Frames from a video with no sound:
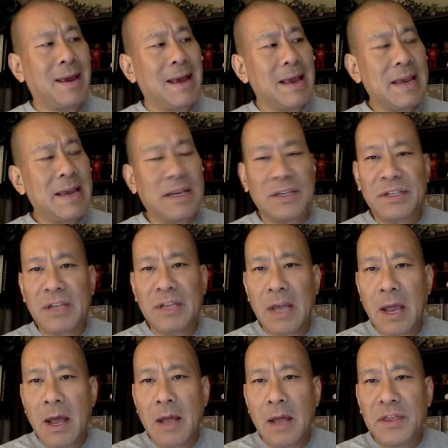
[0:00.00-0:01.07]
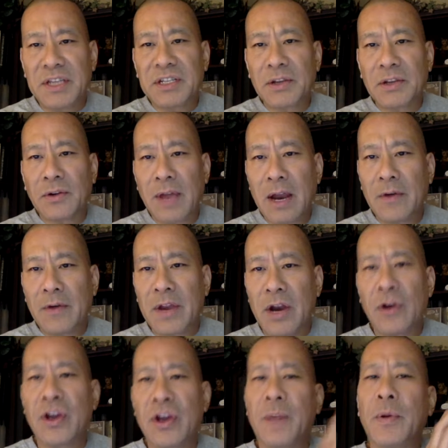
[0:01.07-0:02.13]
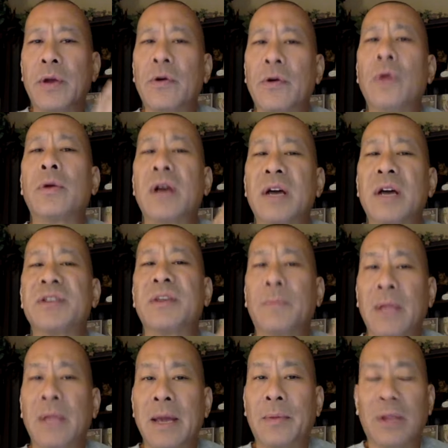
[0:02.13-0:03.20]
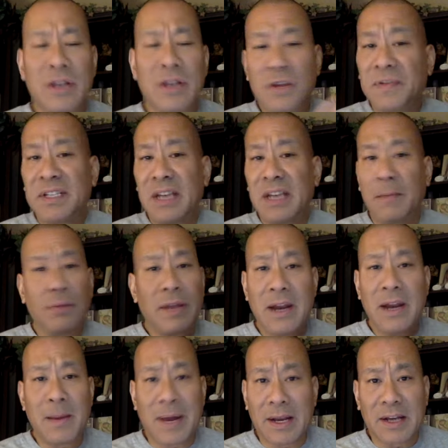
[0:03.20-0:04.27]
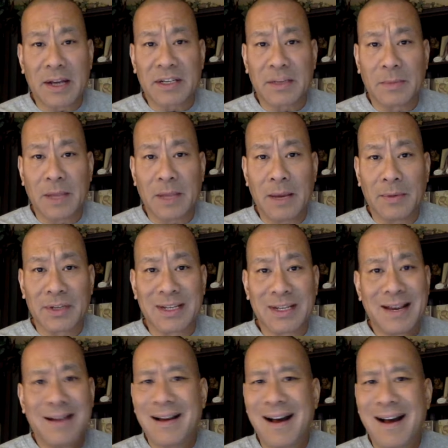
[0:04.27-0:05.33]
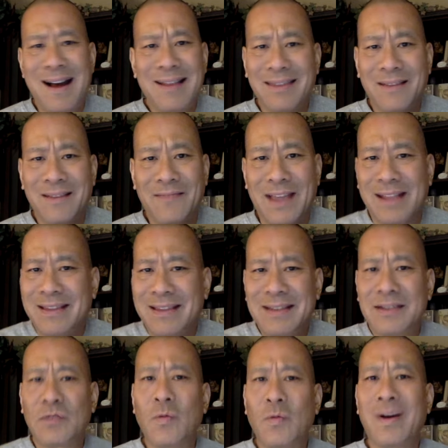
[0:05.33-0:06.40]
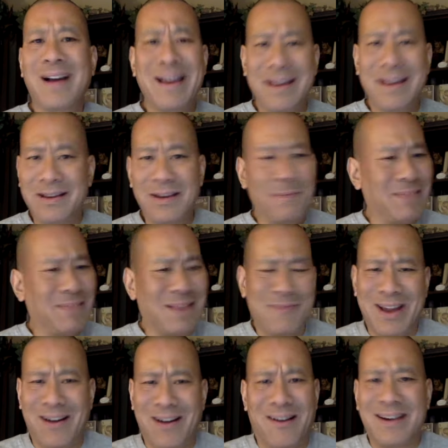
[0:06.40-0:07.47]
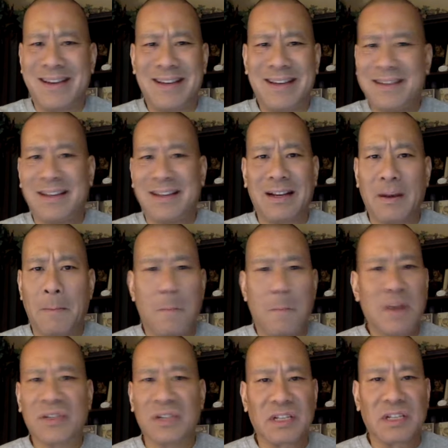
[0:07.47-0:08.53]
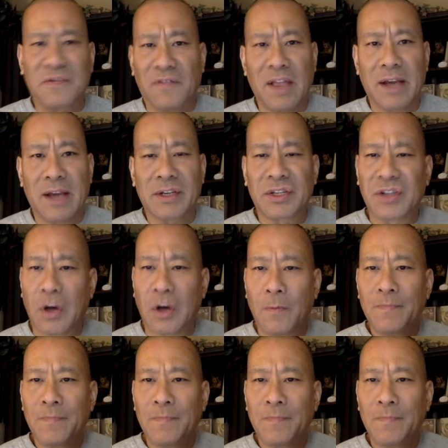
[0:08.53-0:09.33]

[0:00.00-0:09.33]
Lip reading: is this little area here you can put your own custom label. And you've seen plenty of my custom labels. I love that. This is where I can let my artistic muscles flex. So